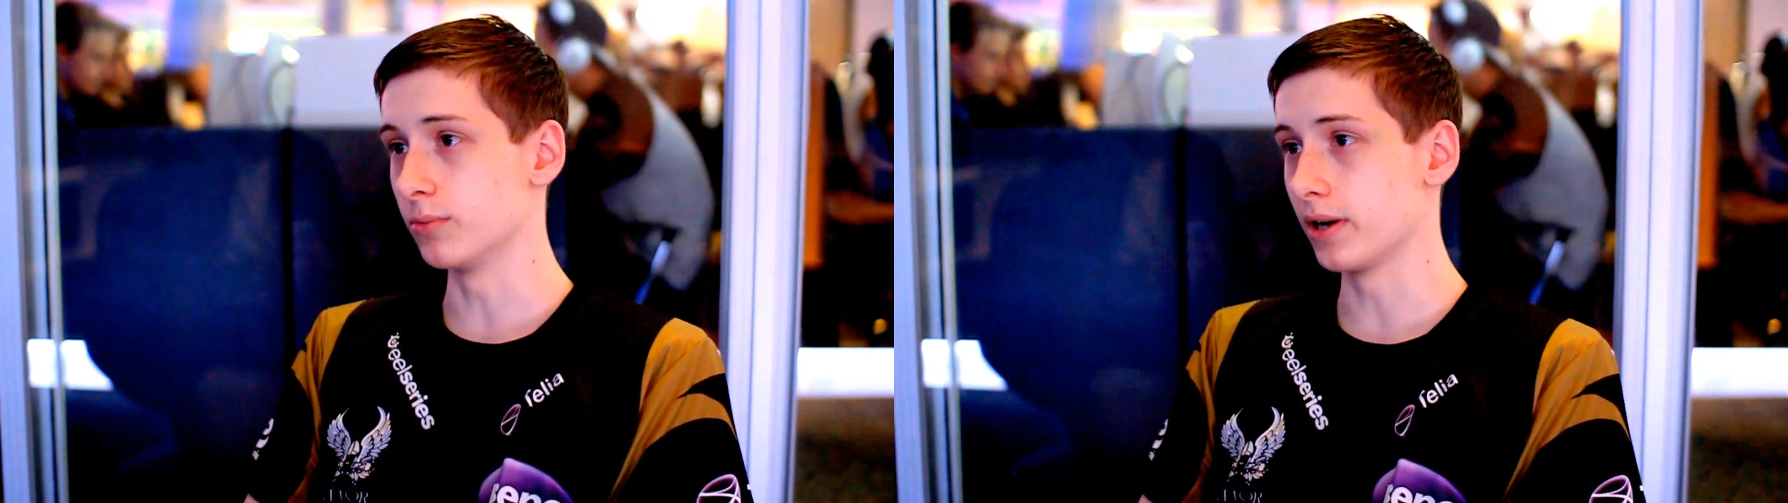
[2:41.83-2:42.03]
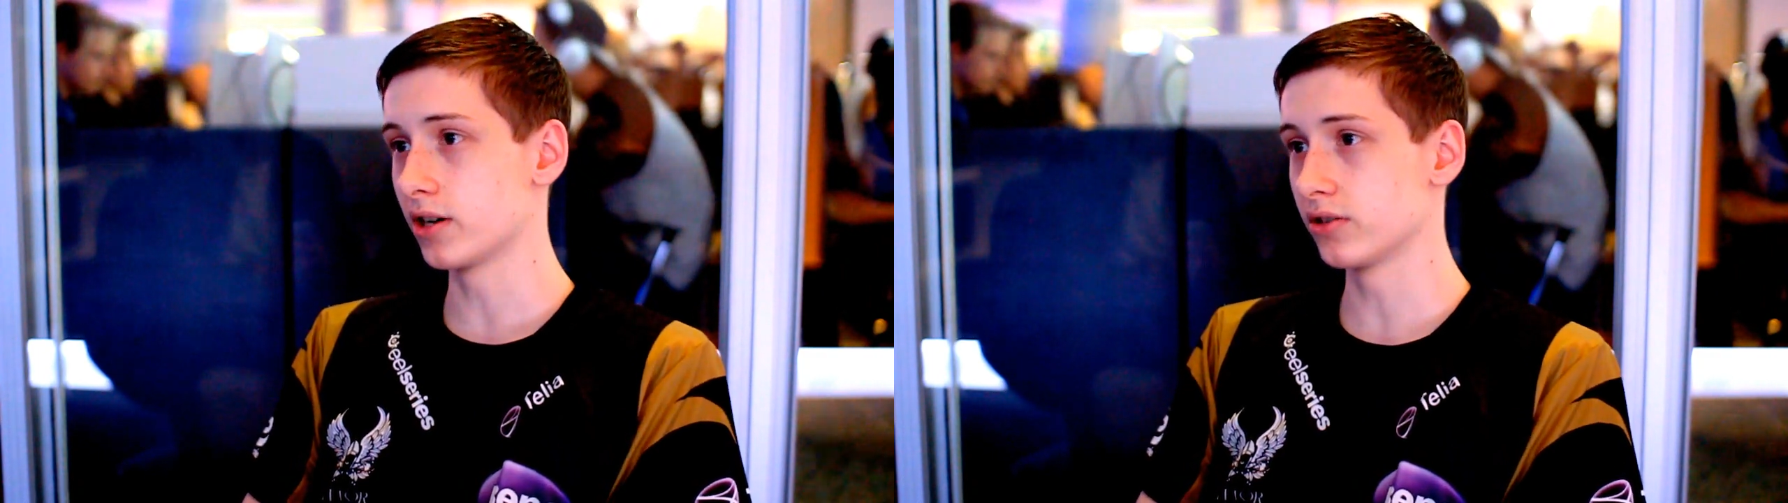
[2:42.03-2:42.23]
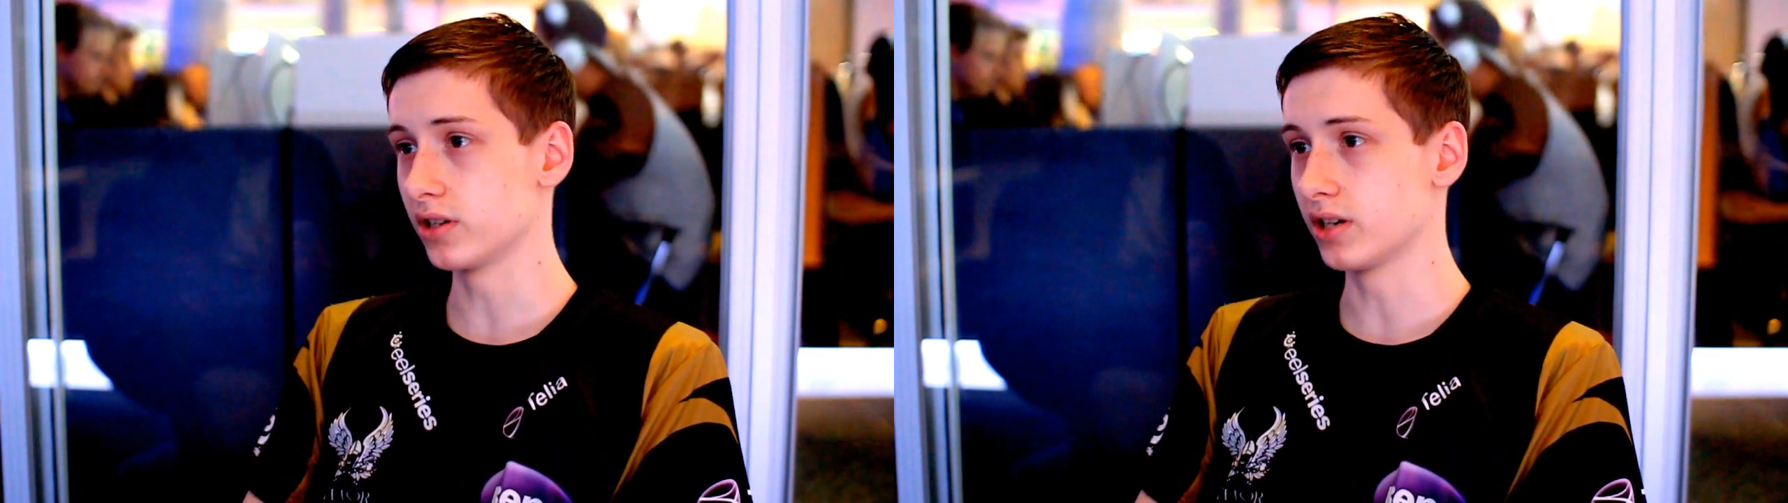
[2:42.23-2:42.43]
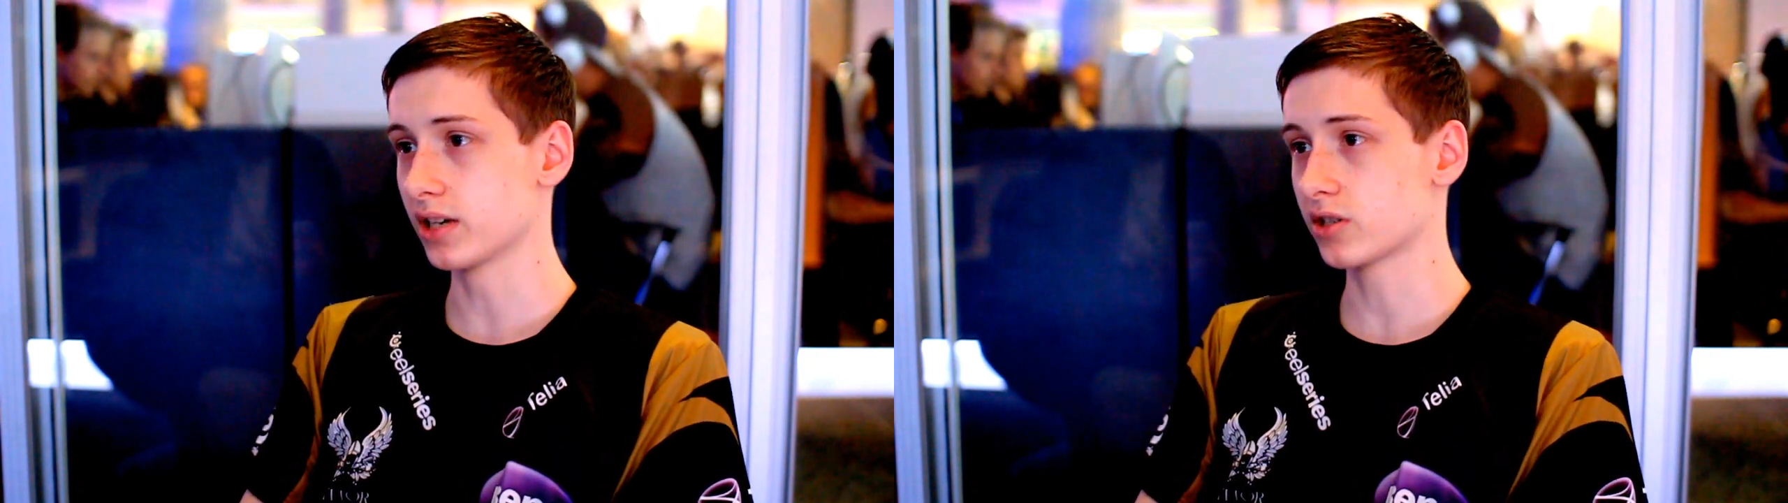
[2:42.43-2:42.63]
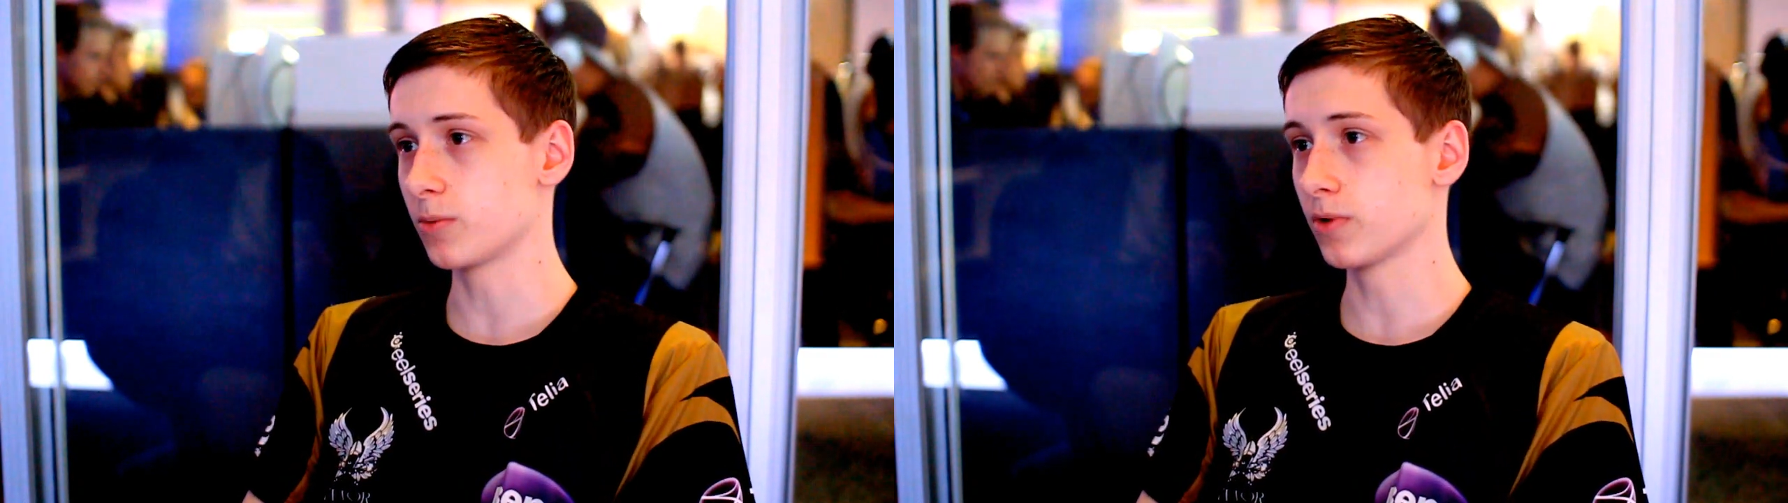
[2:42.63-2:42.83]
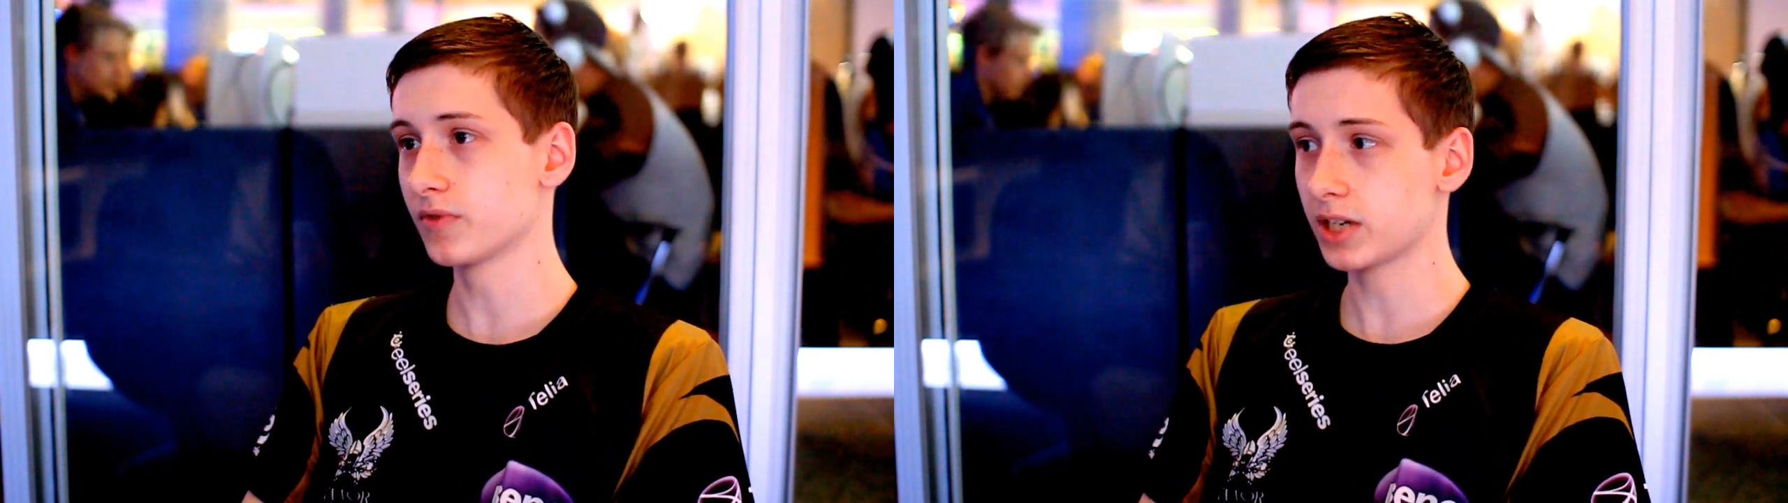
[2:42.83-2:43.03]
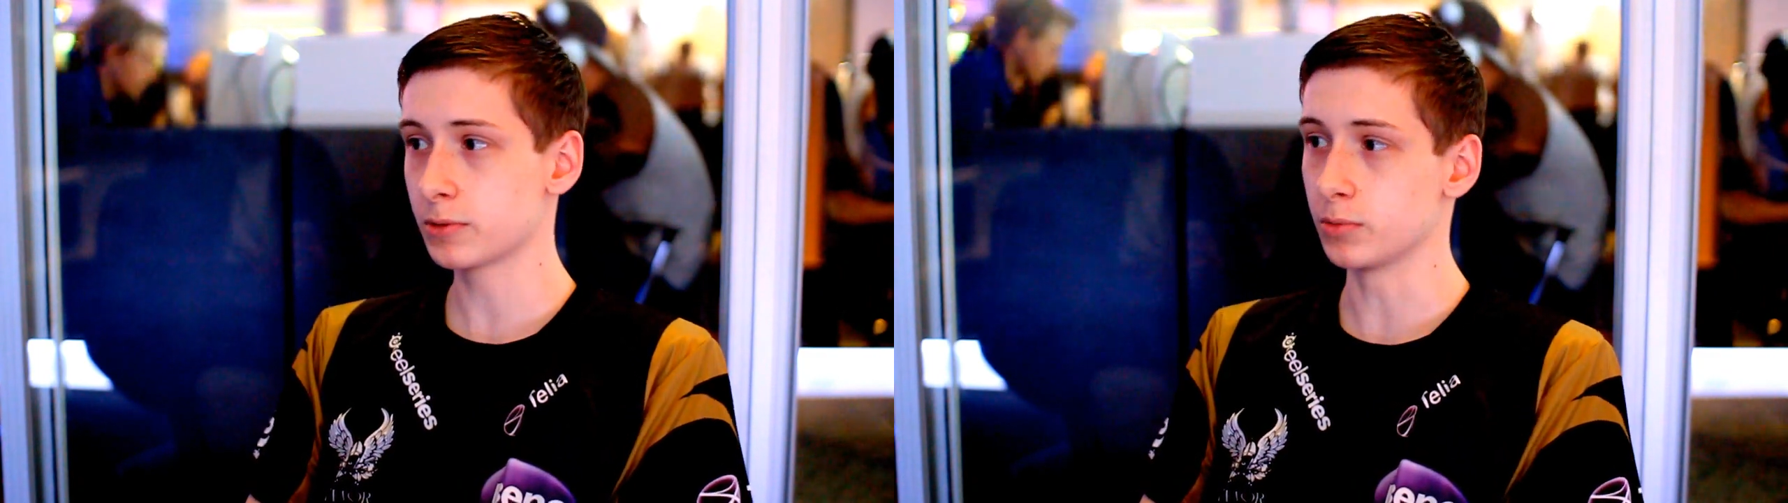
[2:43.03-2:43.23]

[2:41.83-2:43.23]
better the last couple of days,